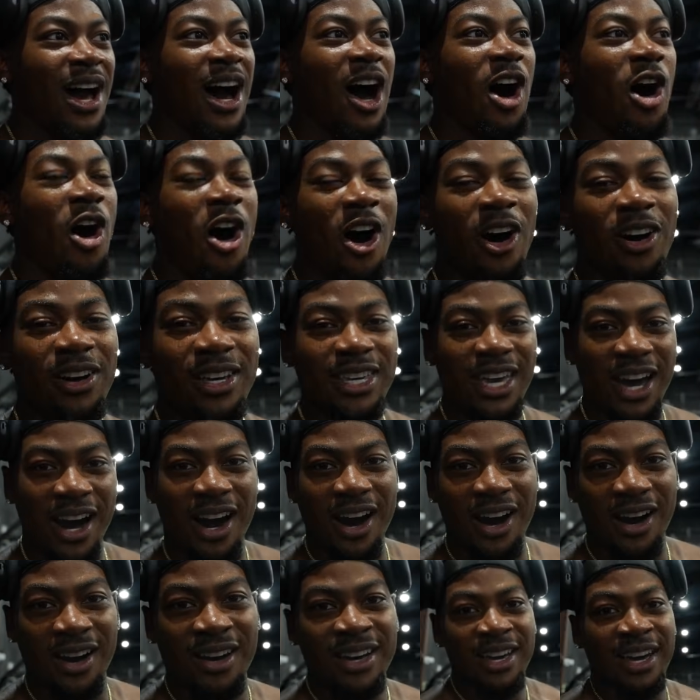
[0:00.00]
All
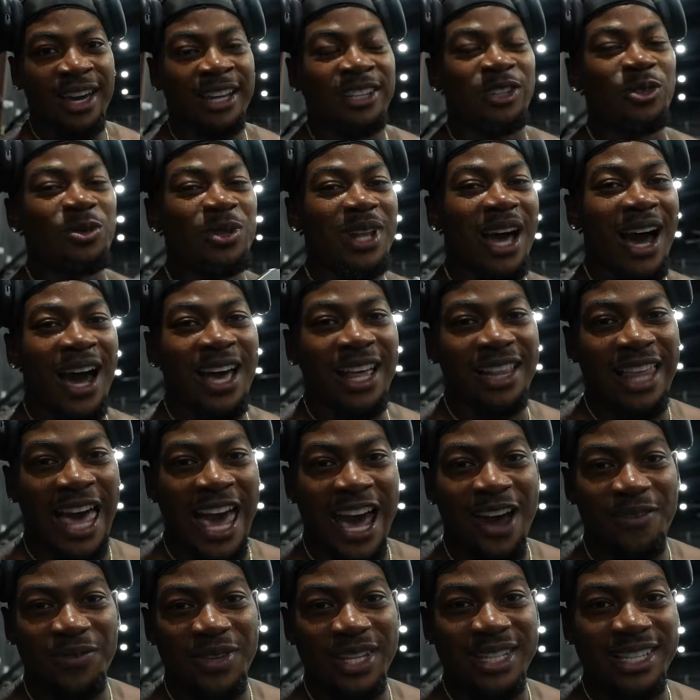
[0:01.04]
y'all do not
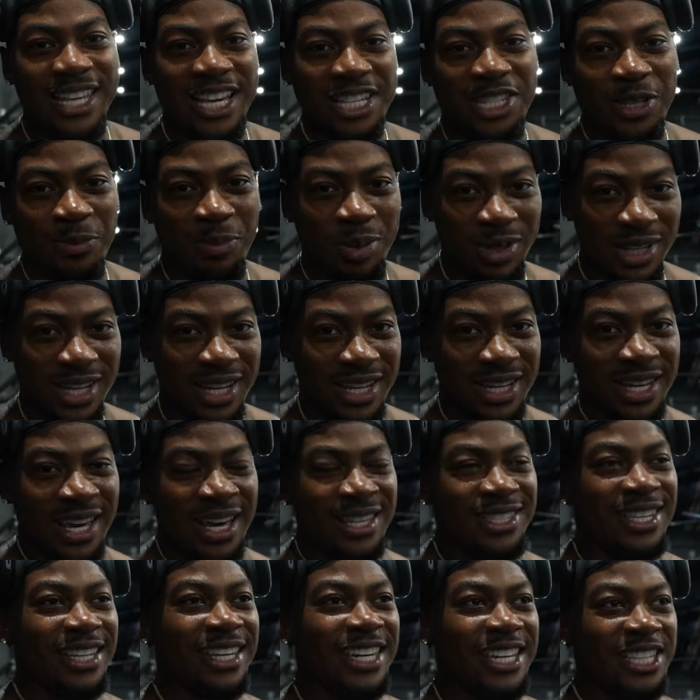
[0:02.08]
have the discipline
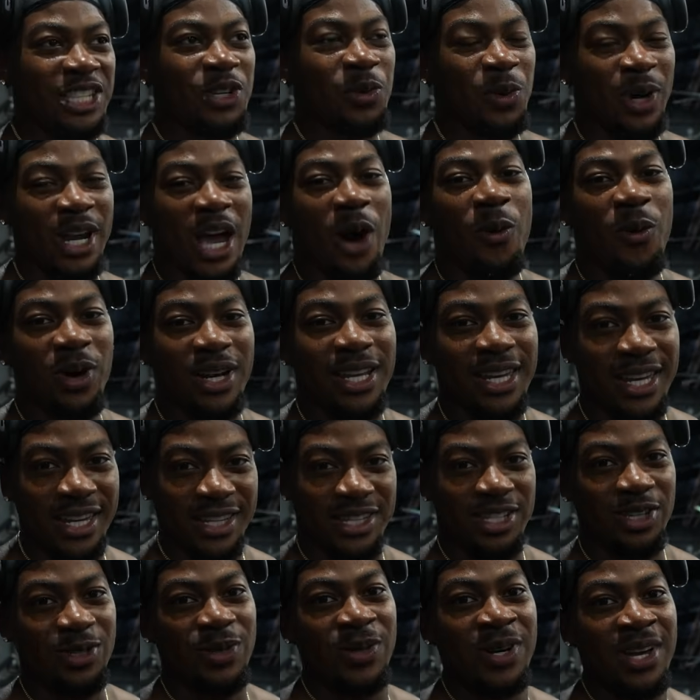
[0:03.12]
to get to where y'all want to get
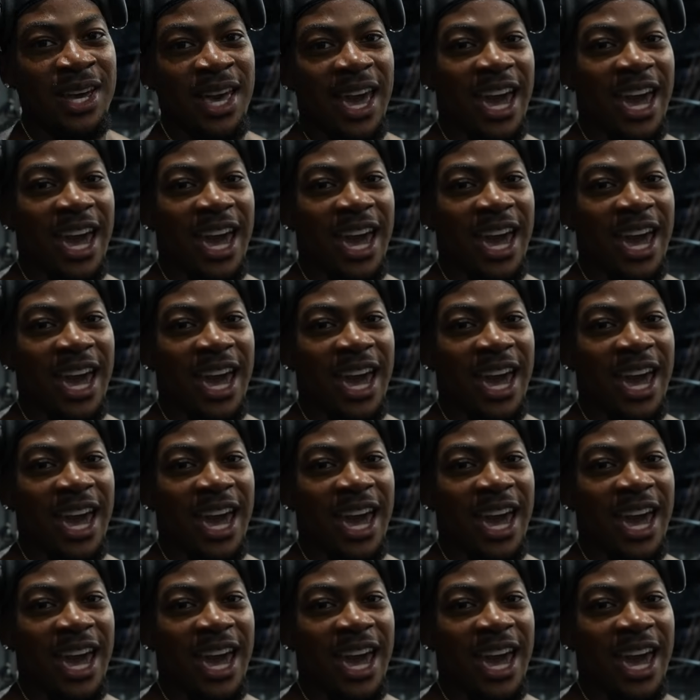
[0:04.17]
to.